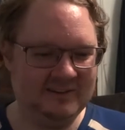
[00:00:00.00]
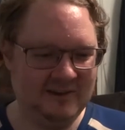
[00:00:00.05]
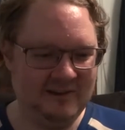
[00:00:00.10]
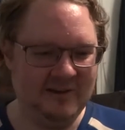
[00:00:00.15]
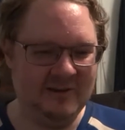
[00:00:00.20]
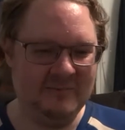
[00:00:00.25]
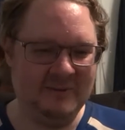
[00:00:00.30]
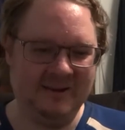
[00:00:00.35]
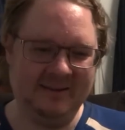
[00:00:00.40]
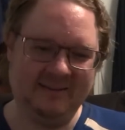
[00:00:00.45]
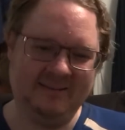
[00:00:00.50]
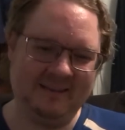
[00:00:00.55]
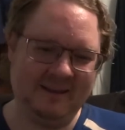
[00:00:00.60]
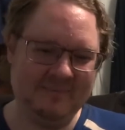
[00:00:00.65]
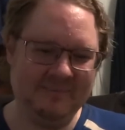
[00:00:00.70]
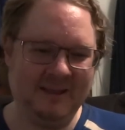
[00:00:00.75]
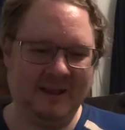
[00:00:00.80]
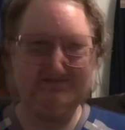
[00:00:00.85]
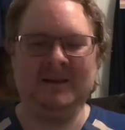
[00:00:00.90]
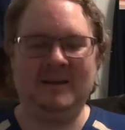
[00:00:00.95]
good. But at the
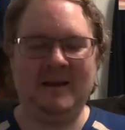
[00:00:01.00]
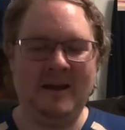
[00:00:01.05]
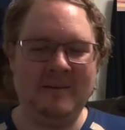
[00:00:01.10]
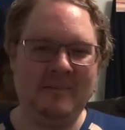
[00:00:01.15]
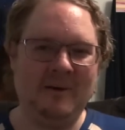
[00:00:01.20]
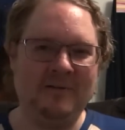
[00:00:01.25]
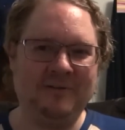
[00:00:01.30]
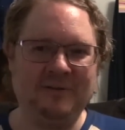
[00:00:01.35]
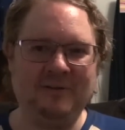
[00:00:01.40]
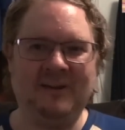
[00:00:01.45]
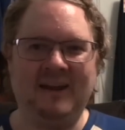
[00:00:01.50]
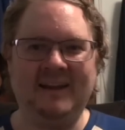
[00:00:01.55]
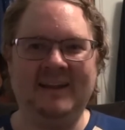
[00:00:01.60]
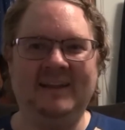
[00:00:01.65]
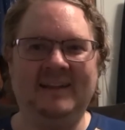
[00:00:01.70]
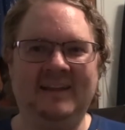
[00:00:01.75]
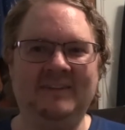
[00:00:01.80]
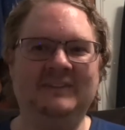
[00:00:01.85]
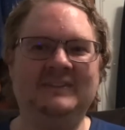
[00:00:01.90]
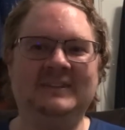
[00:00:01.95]
same time, I'm also kind of
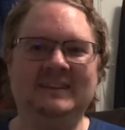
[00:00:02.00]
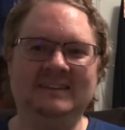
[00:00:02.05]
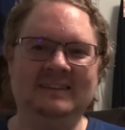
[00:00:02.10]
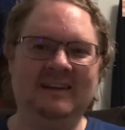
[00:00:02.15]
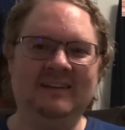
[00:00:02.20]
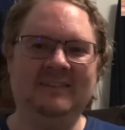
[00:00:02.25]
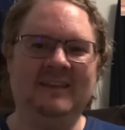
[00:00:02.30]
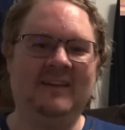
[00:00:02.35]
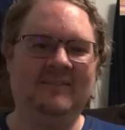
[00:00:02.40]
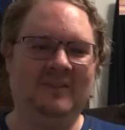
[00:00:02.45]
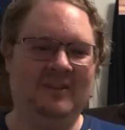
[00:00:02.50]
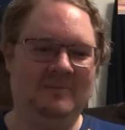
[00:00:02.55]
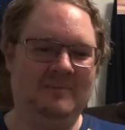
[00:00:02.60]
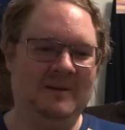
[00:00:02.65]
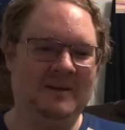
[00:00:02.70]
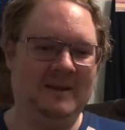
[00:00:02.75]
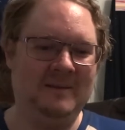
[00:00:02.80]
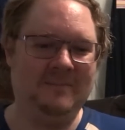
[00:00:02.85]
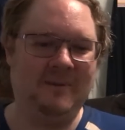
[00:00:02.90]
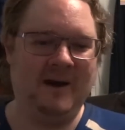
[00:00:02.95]
glad that she does have these
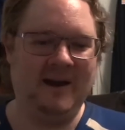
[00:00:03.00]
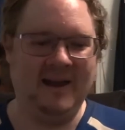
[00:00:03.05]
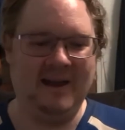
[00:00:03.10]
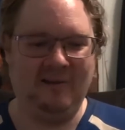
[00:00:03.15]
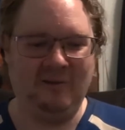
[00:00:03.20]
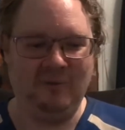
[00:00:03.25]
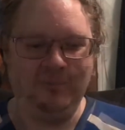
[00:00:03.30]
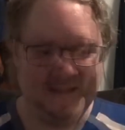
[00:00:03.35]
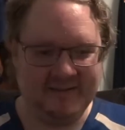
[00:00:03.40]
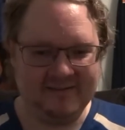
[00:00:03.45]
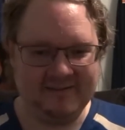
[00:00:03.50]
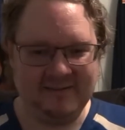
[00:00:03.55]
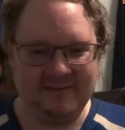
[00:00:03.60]
Pinkie Pie elements.